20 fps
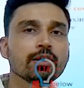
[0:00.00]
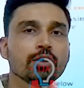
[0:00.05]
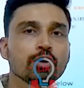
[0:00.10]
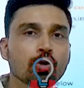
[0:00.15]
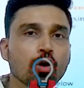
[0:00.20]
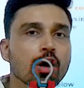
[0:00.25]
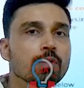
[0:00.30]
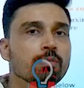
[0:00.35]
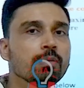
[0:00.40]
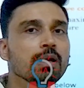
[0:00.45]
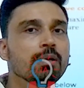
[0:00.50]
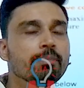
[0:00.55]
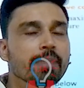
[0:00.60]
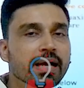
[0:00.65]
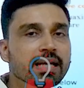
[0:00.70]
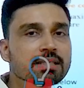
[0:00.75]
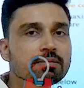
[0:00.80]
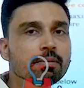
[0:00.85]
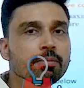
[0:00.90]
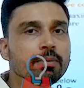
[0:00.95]
normal
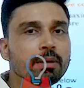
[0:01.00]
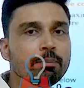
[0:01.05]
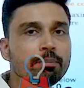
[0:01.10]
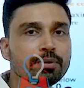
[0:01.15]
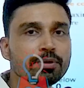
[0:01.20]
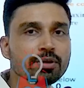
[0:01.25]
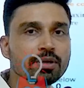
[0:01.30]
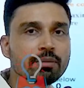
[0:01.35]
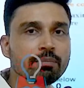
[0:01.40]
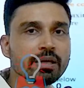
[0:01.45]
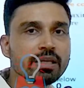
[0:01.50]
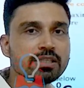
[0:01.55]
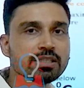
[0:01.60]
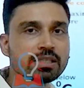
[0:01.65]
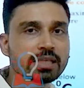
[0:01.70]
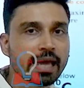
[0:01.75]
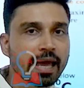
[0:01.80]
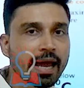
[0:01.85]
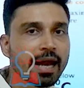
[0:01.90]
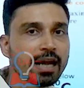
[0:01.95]
maximum temperature remains
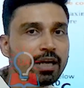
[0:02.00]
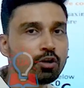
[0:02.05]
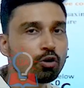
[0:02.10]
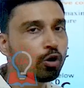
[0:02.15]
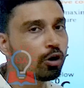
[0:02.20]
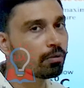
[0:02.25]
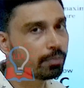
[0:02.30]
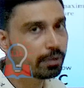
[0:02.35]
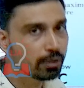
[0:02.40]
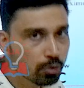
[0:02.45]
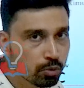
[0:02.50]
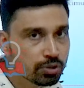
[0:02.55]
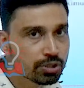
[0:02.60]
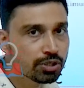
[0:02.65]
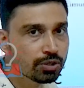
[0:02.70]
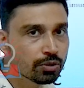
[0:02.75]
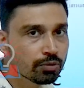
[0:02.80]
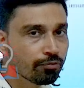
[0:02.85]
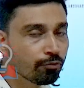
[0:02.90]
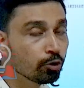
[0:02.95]
at or below
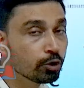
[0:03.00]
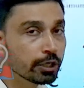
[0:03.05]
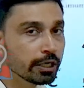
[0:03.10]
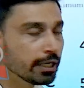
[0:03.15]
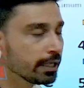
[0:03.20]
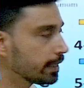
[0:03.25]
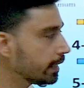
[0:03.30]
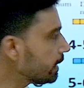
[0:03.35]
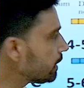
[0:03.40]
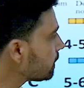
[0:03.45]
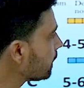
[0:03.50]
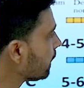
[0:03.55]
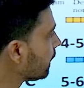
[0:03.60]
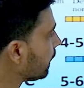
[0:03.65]
40 degrees,